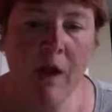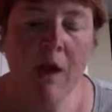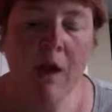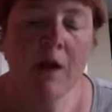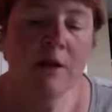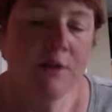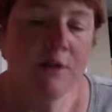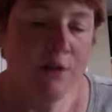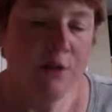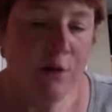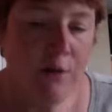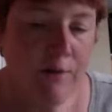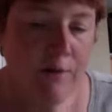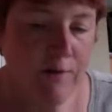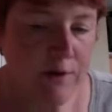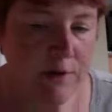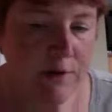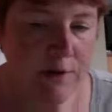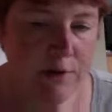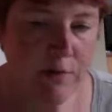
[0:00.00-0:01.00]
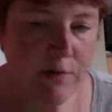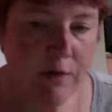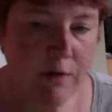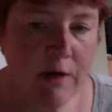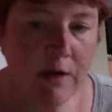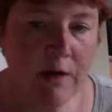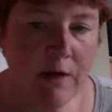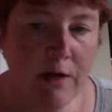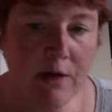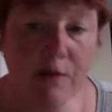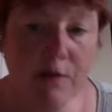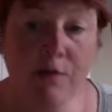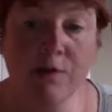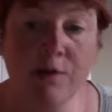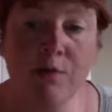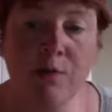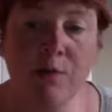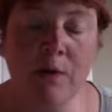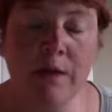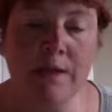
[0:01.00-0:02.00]
So the first one
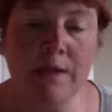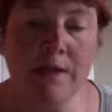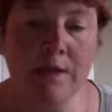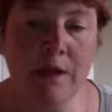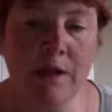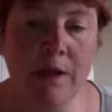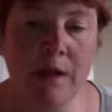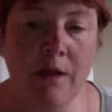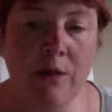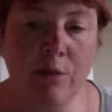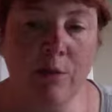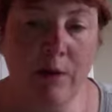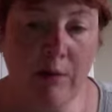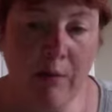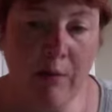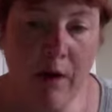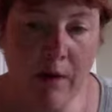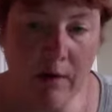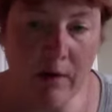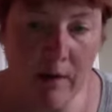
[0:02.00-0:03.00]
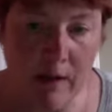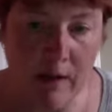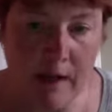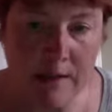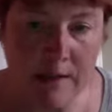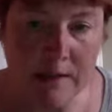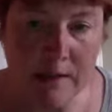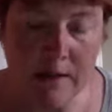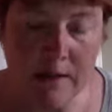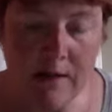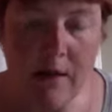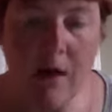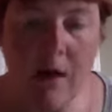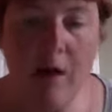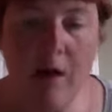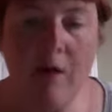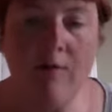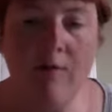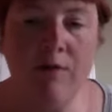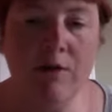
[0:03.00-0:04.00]
used was the three-part lesson.
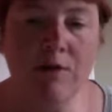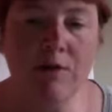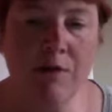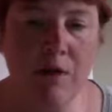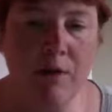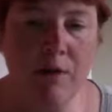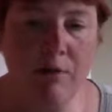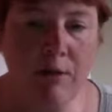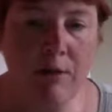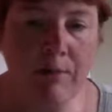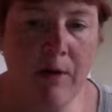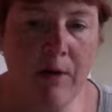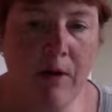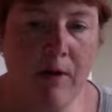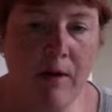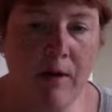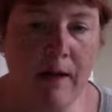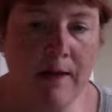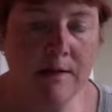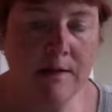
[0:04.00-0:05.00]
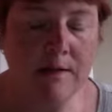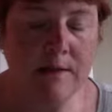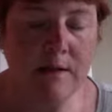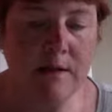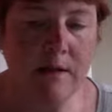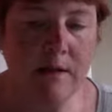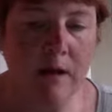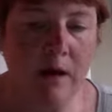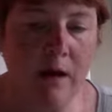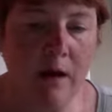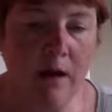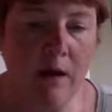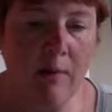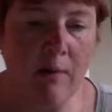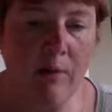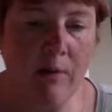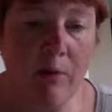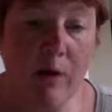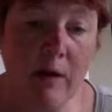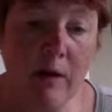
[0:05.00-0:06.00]
I've used the three-part lesson
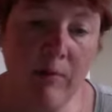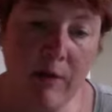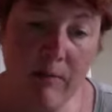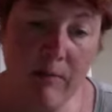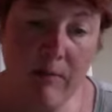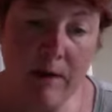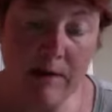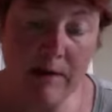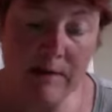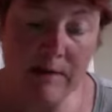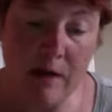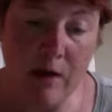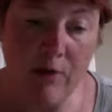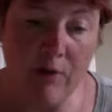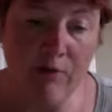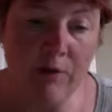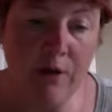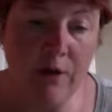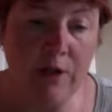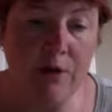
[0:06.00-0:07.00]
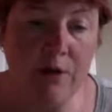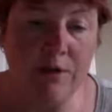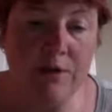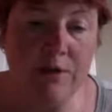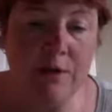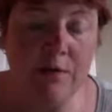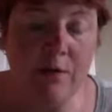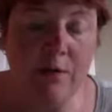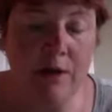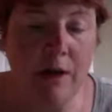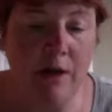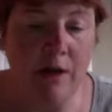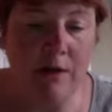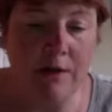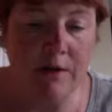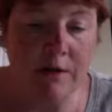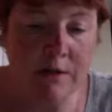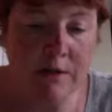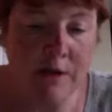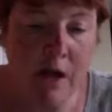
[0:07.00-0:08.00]
quite a bit myself and used it with
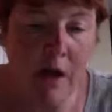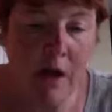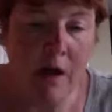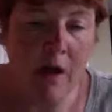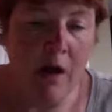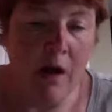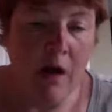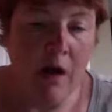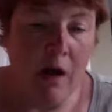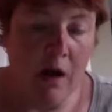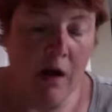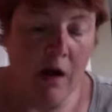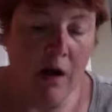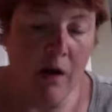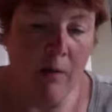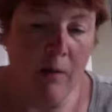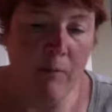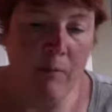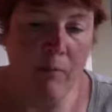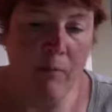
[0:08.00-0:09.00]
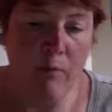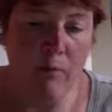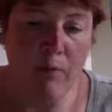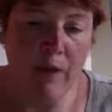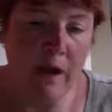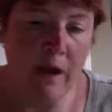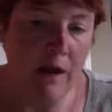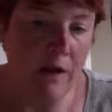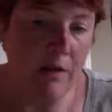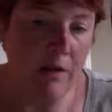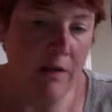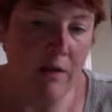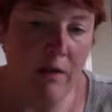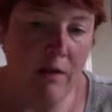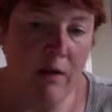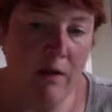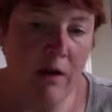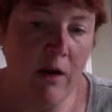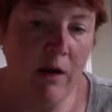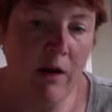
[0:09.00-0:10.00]
others. That
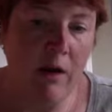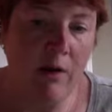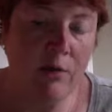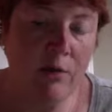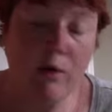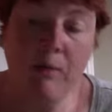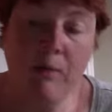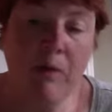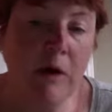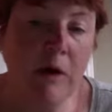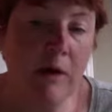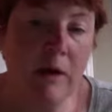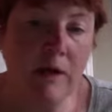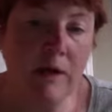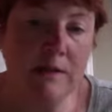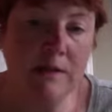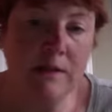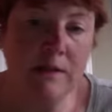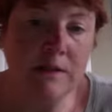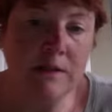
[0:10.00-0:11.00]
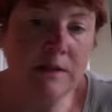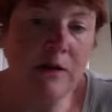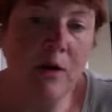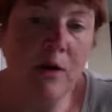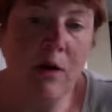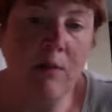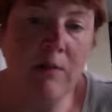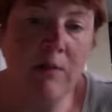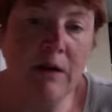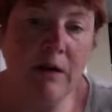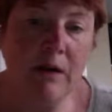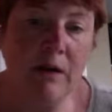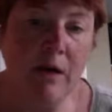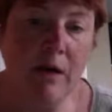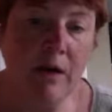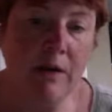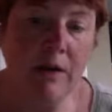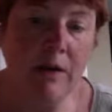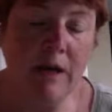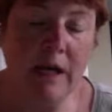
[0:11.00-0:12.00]
the three-part lesson is common
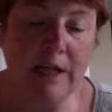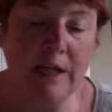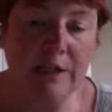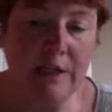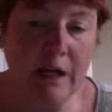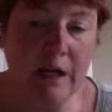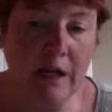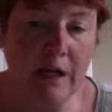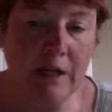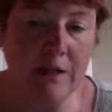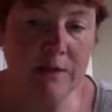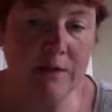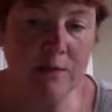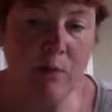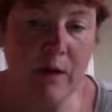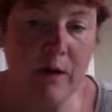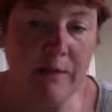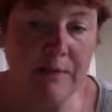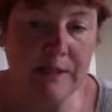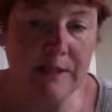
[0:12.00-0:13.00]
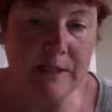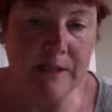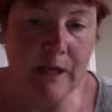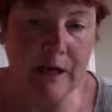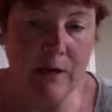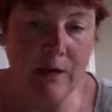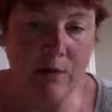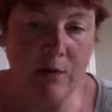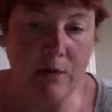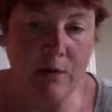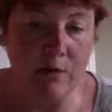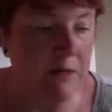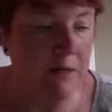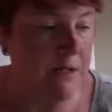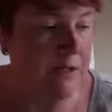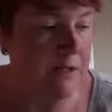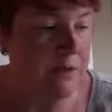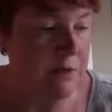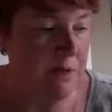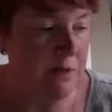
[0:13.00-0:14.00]
on the EduGains website through the
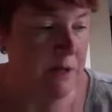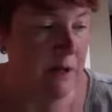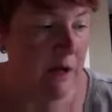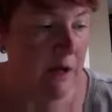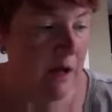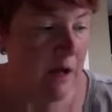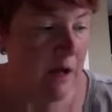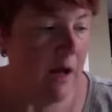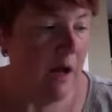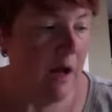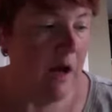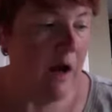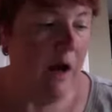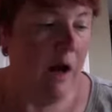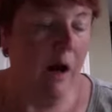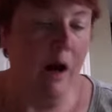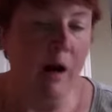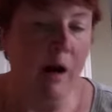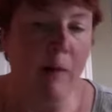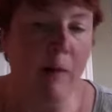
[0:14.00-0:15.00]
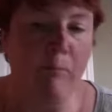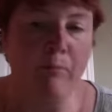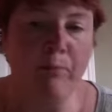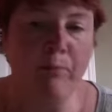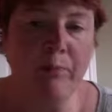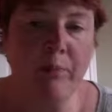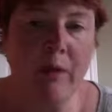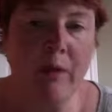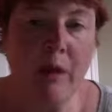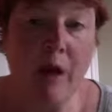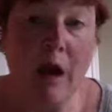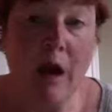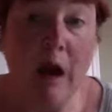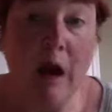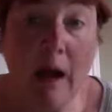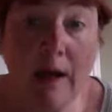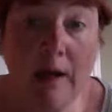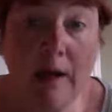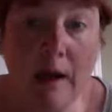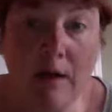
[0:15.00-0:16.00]
ministry.
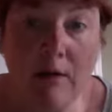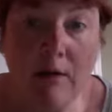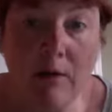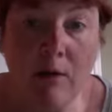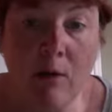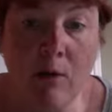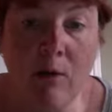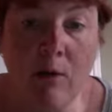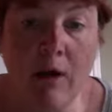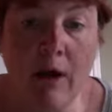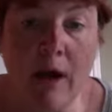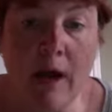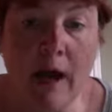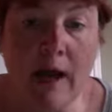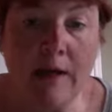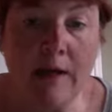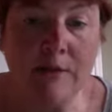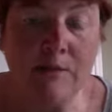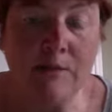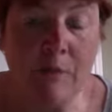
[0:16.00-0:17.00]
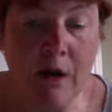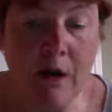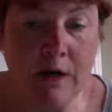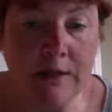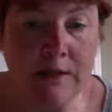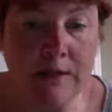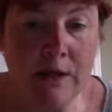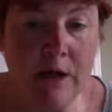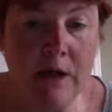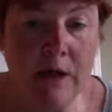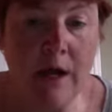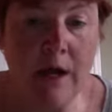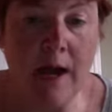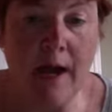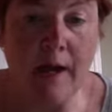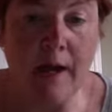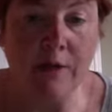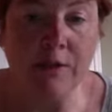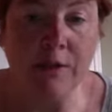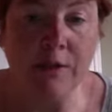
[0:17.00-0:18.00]
I tend to know it as Minds On
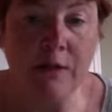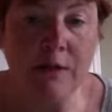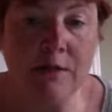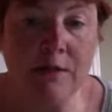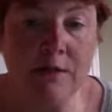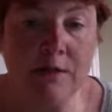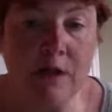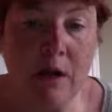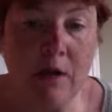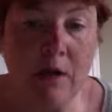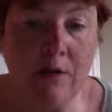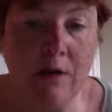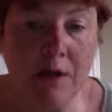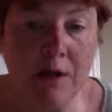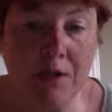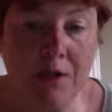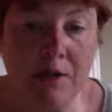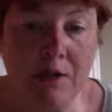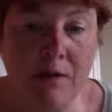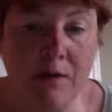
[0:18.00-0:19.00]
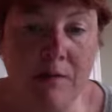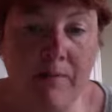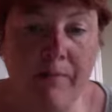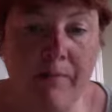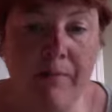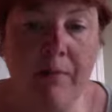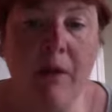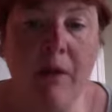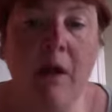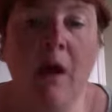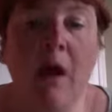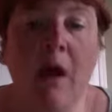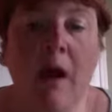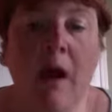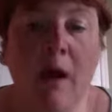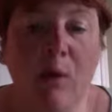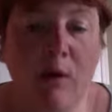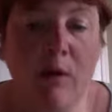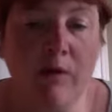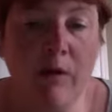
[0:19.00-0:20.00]
Action Consolidation.
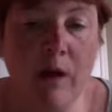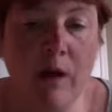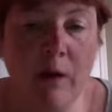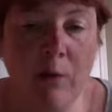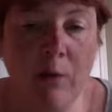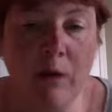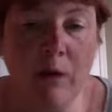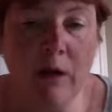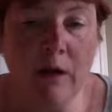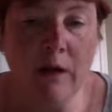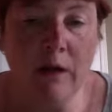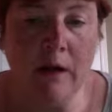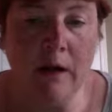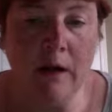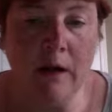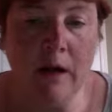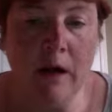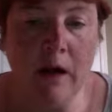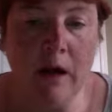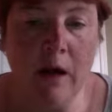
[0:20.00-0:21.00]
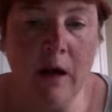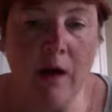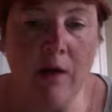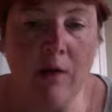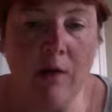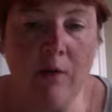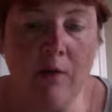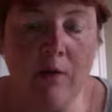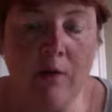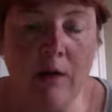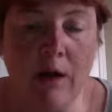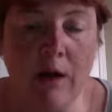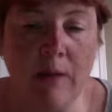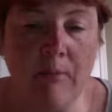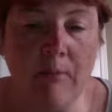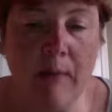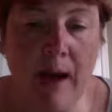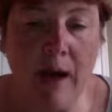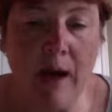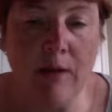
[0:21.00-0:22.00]
However, I really like how the
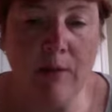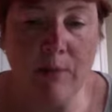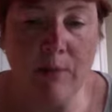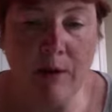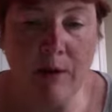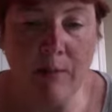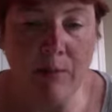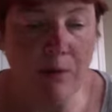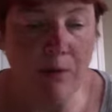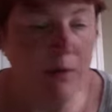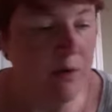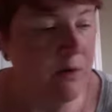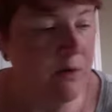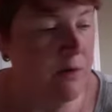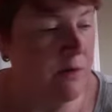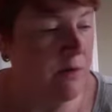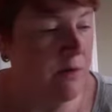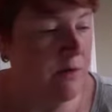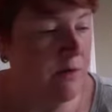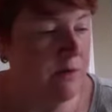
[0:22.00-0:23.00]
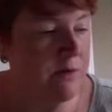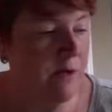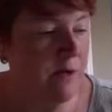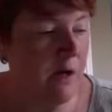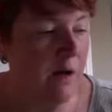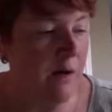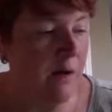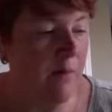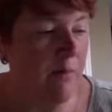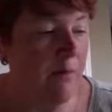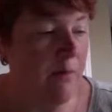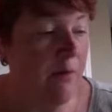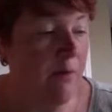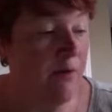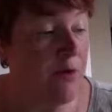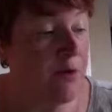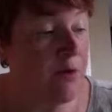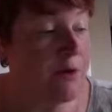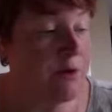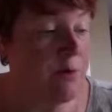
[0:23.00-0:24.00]
math people use the
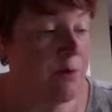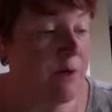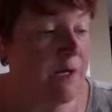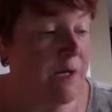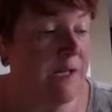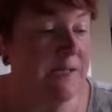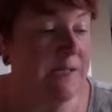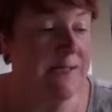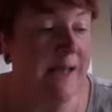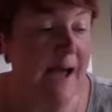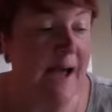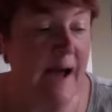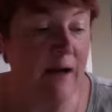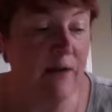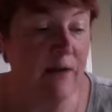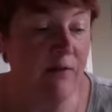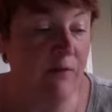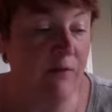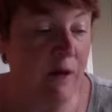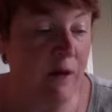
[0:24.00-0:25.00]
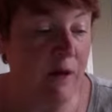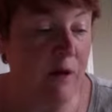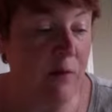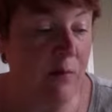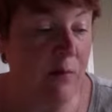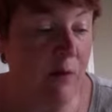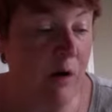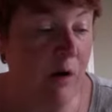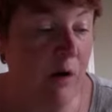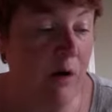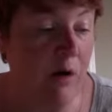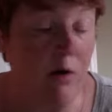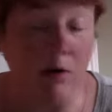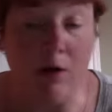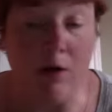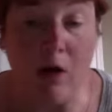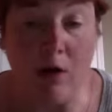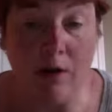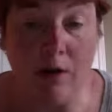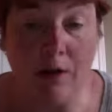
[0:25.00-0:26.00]
first one is activate your prior
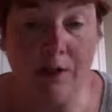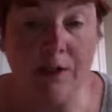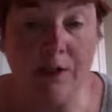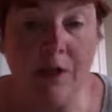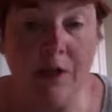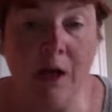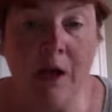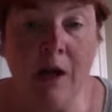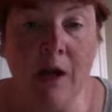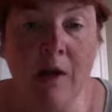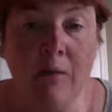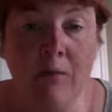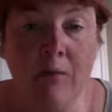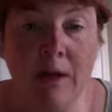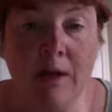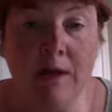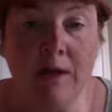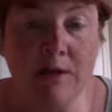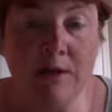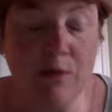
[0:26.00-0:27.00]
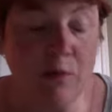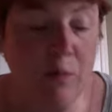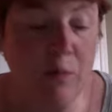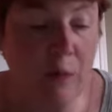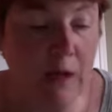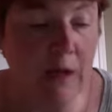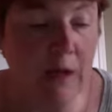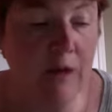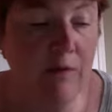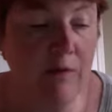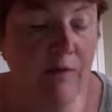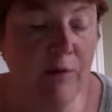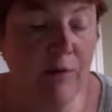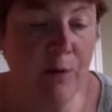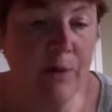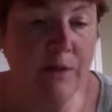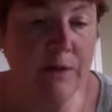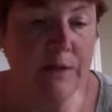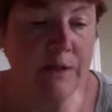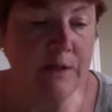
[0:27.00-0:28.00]
knowledge, because it really
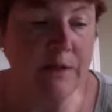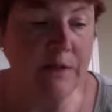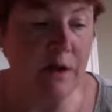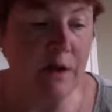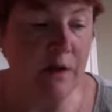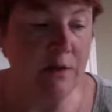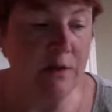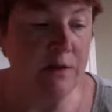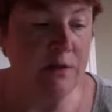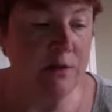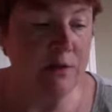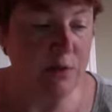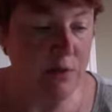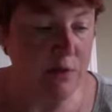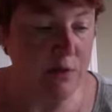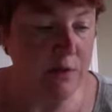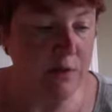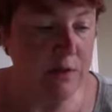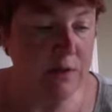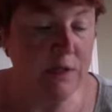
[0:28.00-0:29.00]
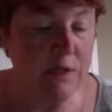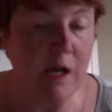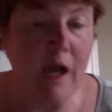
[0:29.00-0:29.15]
focuses on the students